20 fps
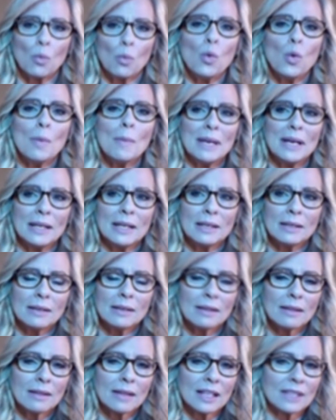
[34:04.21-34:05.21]
a
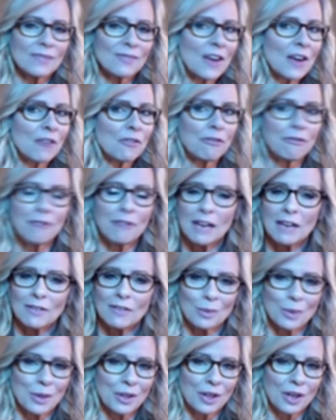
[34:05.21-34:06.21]
woman that found
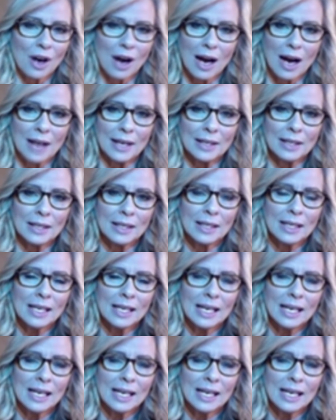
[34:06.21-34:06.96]
favor with God.